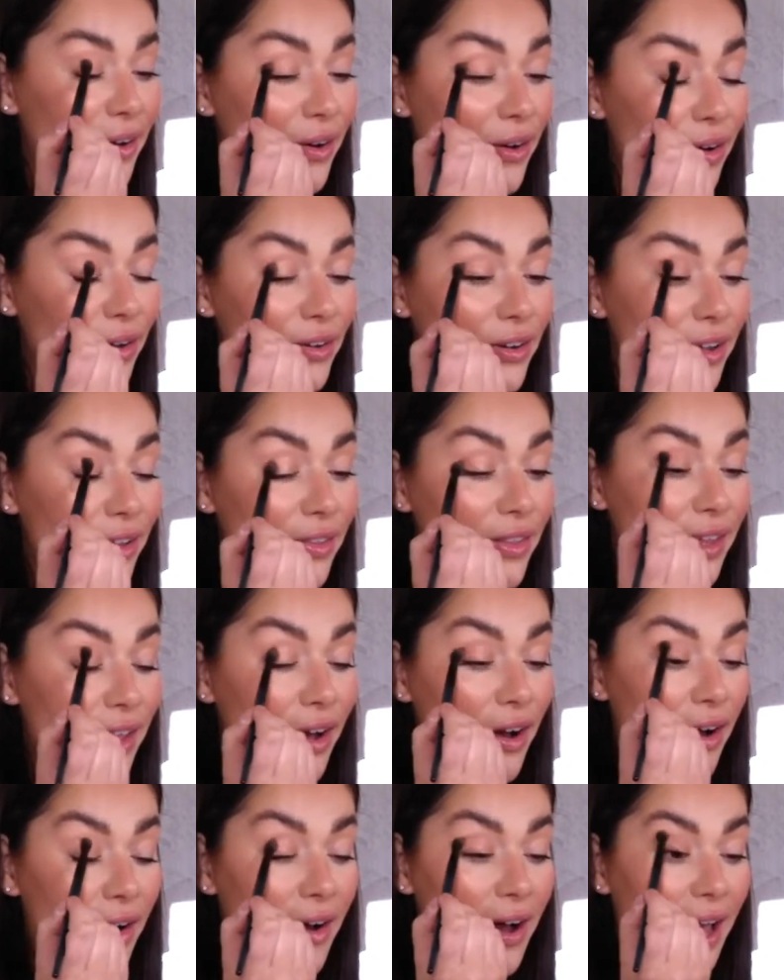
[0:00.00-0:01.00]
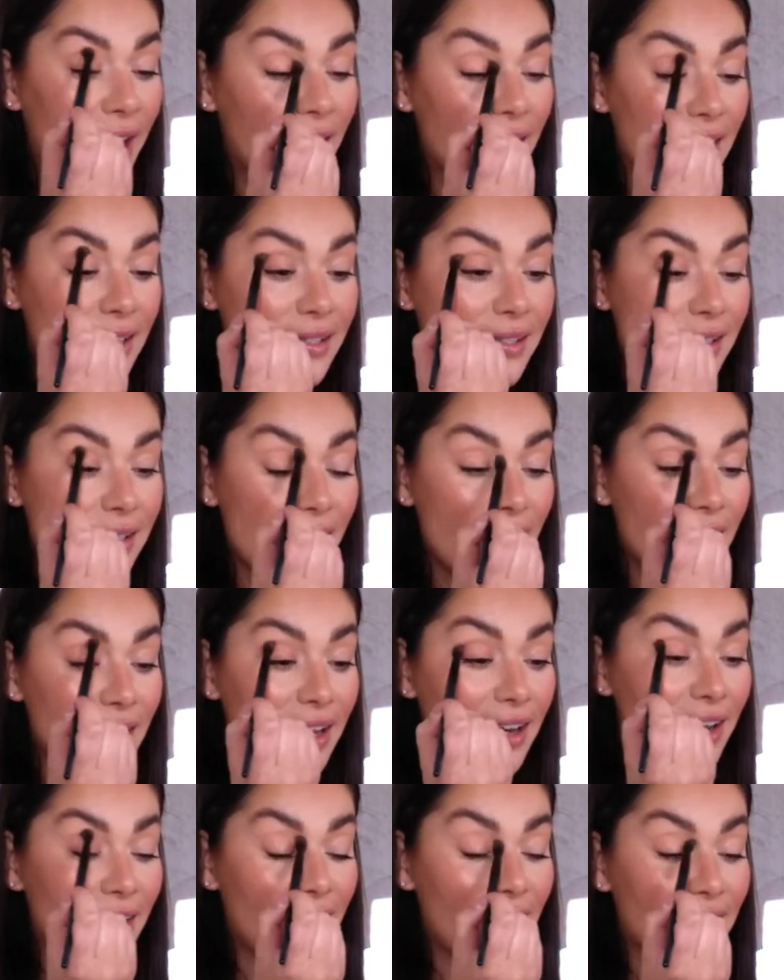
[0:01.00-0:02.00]
on the eyes.
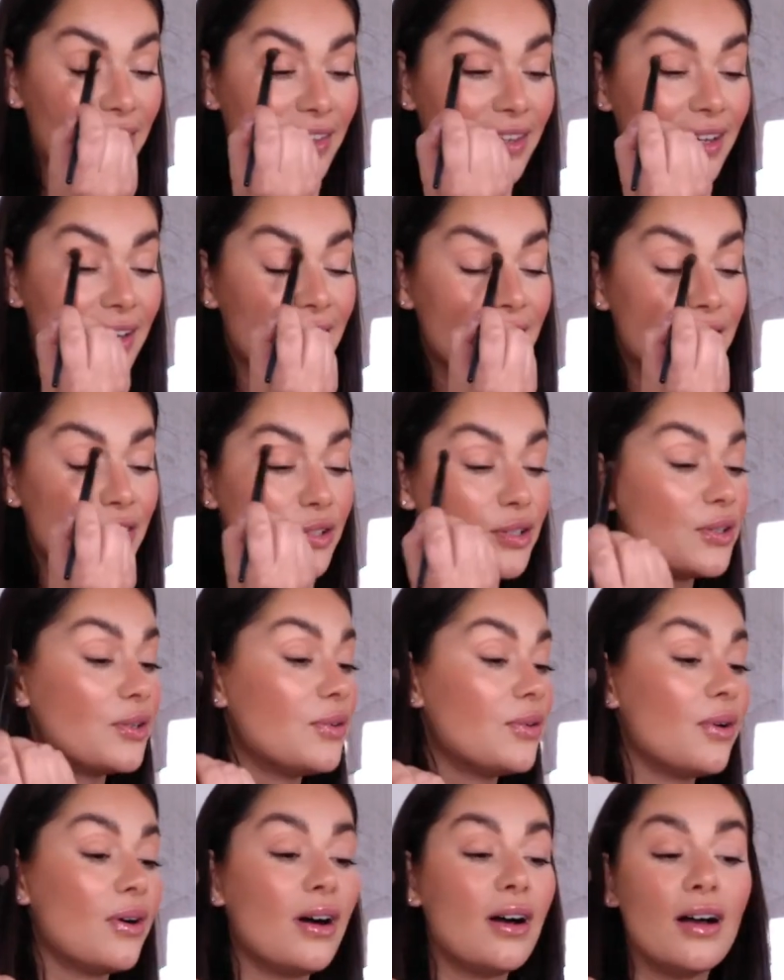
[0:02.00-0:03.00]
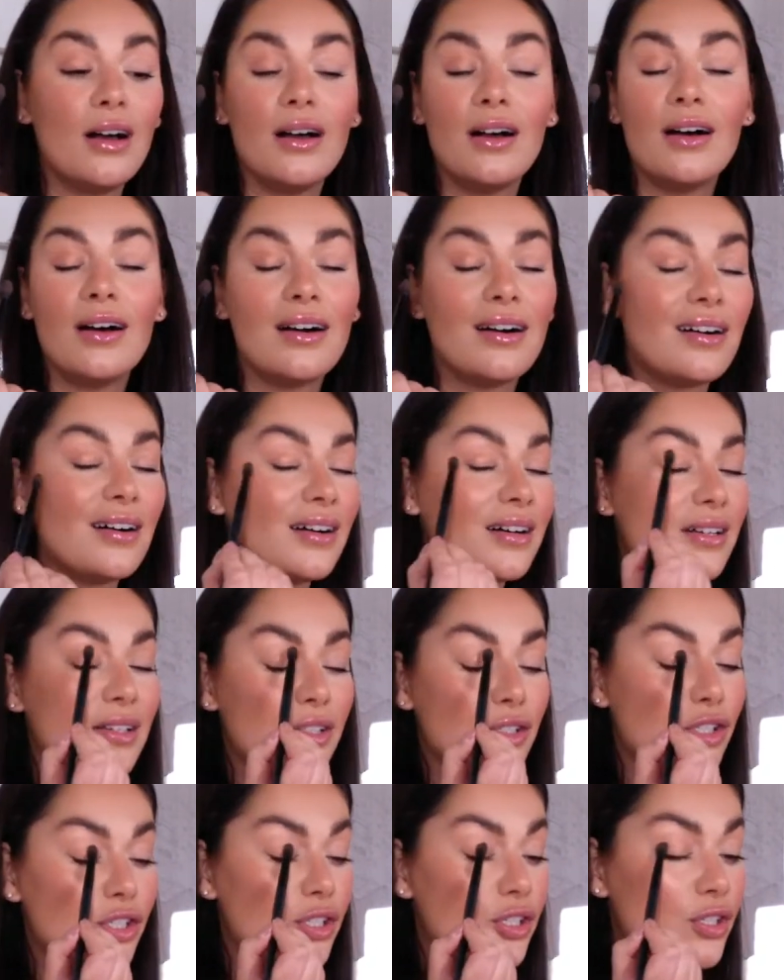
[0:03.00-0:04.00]
Like the little... oh,
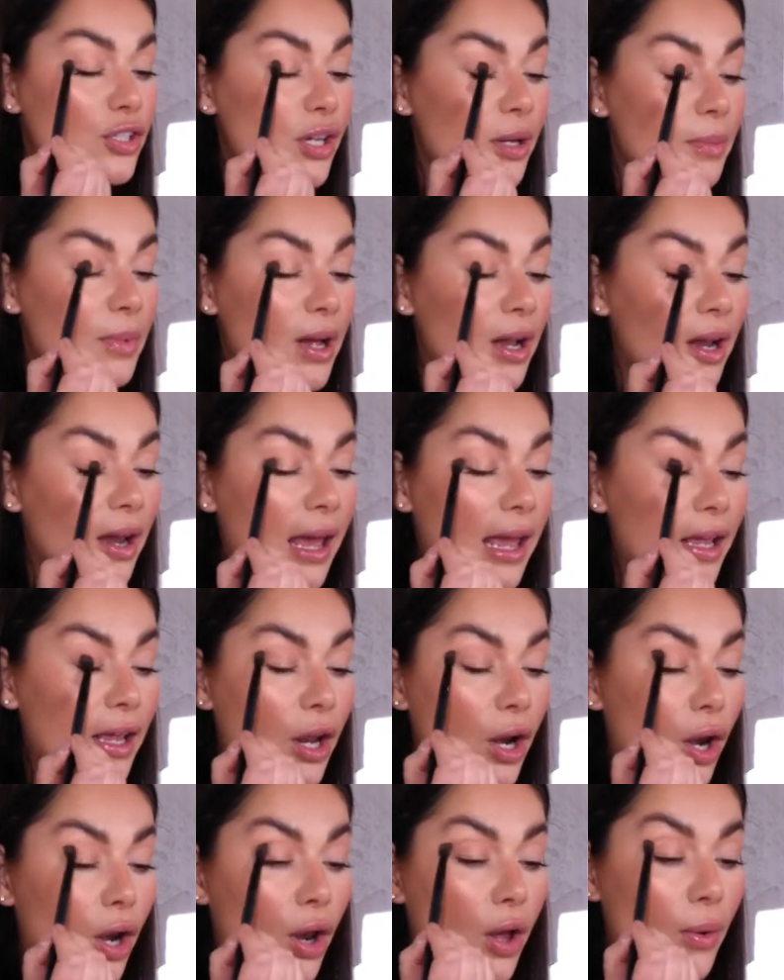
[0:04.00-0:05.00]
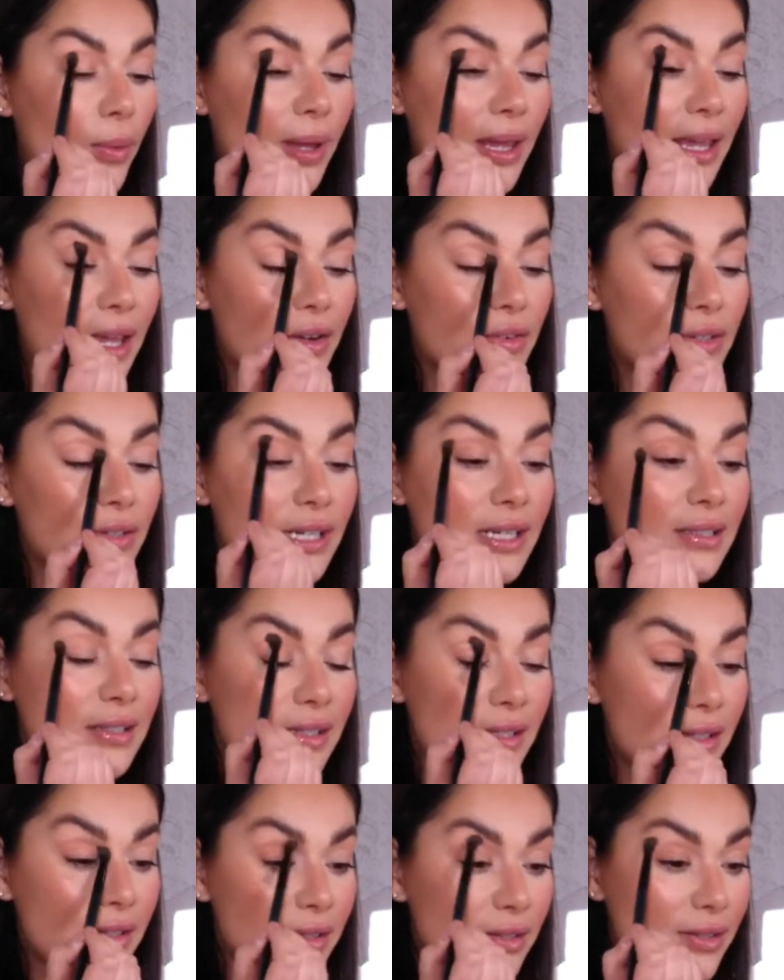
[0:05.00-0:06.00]
shimmer, like glowy
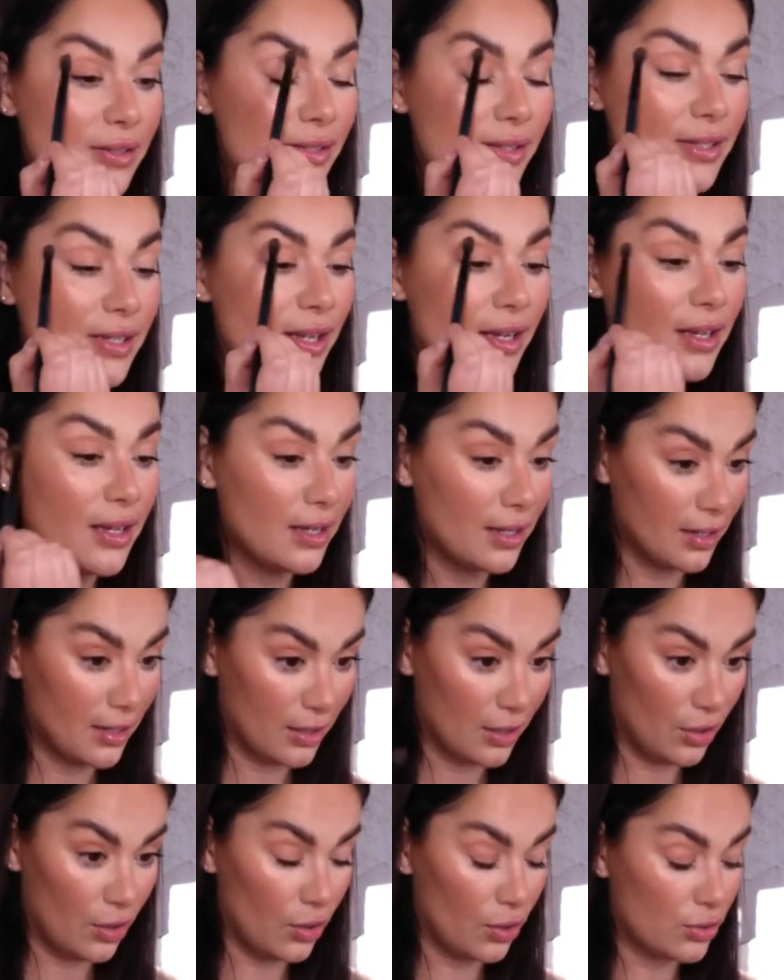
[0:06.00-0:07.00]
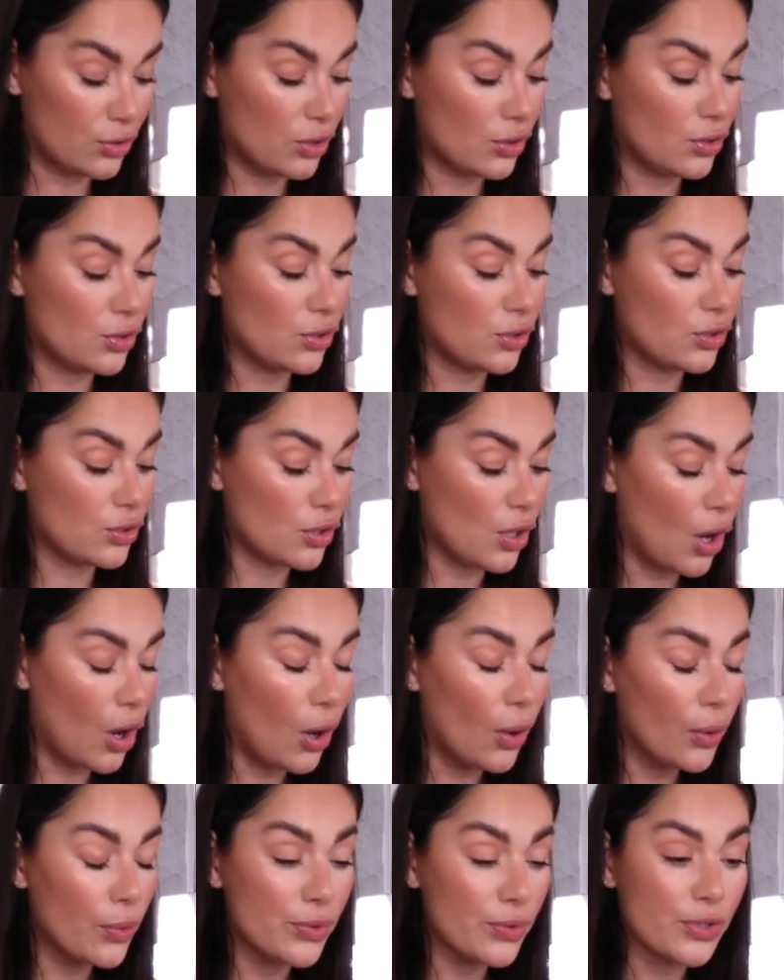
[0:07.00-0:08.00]
iridescence. Looks
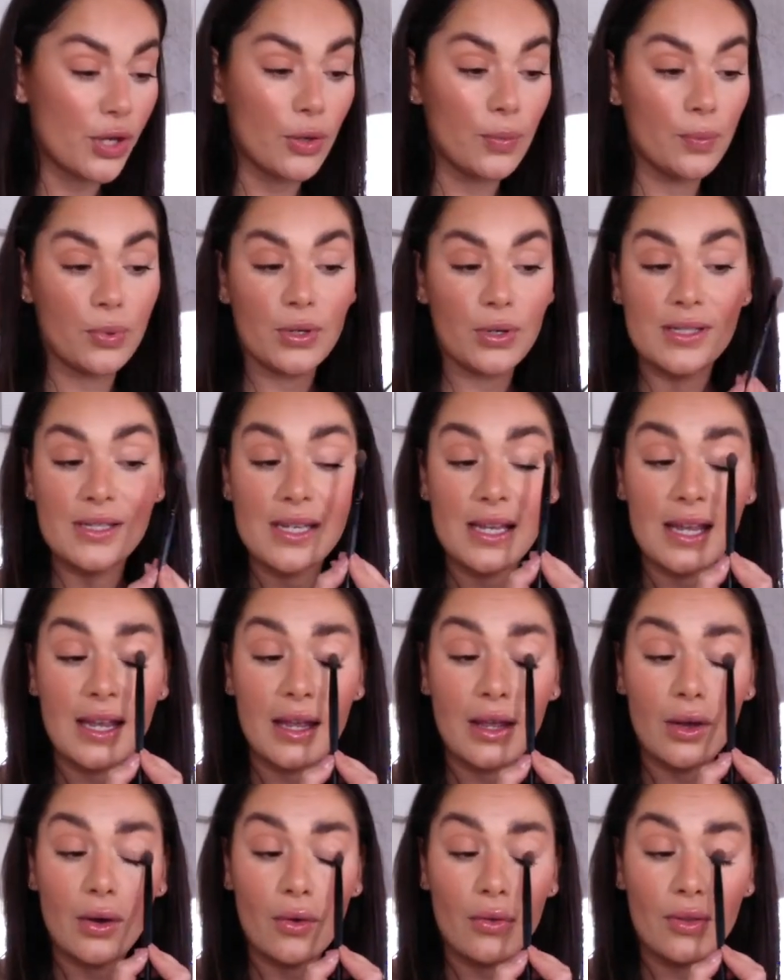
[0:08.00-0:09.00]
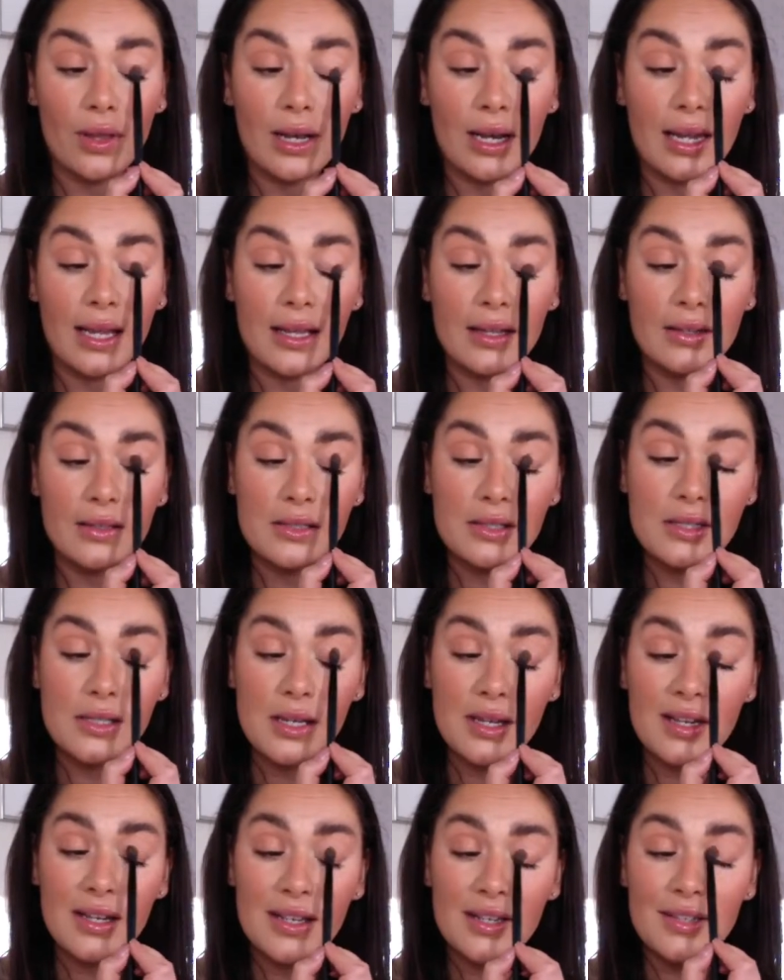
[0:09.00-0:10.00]
so, so pretty on the lids.
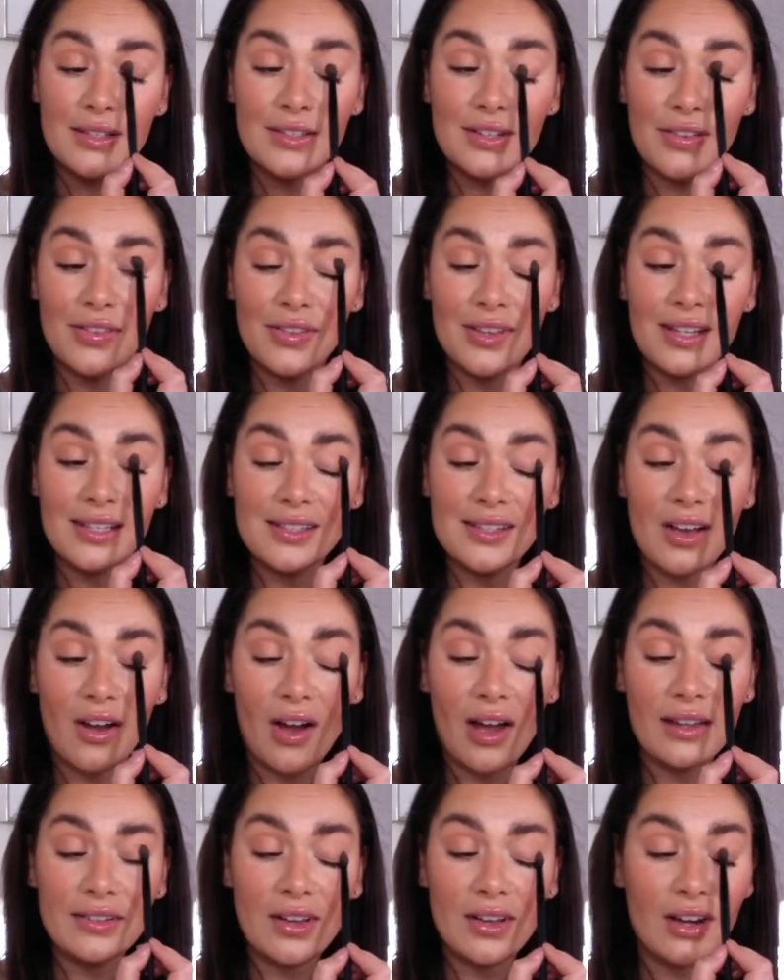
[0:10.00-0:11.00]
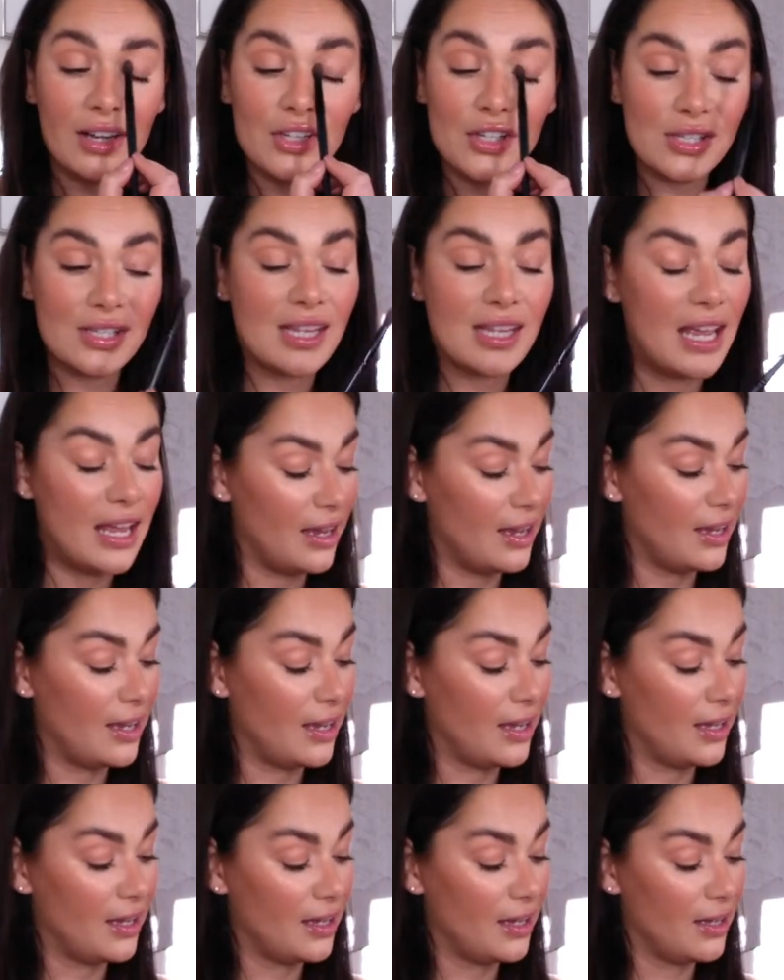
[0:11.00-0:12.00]
So this, I just
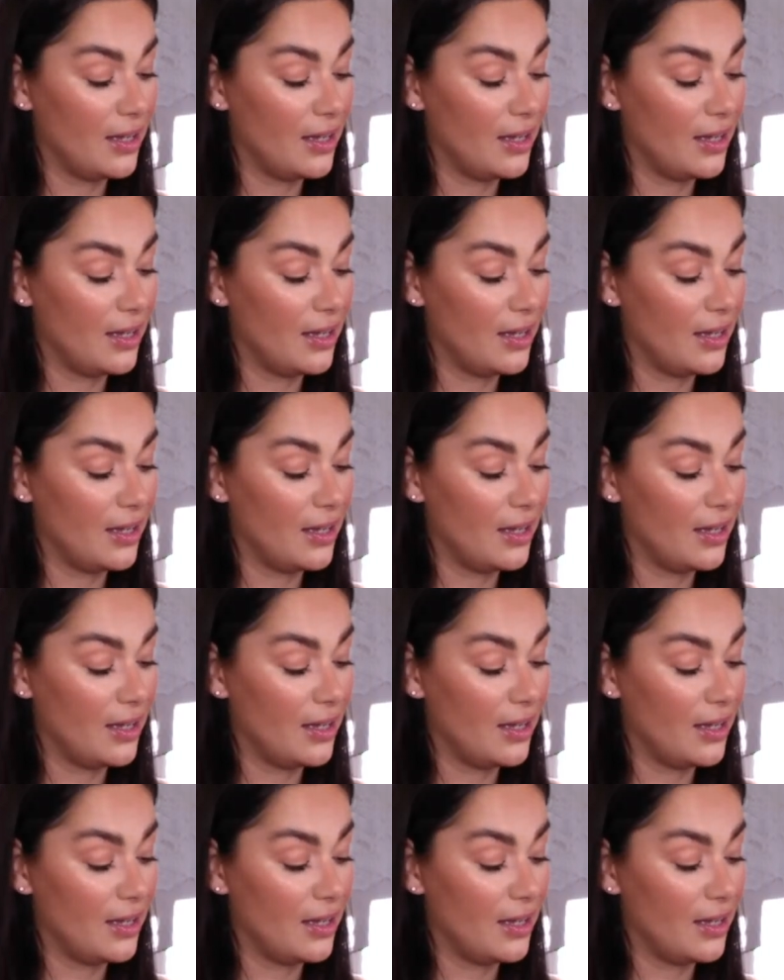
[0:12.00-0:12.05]
think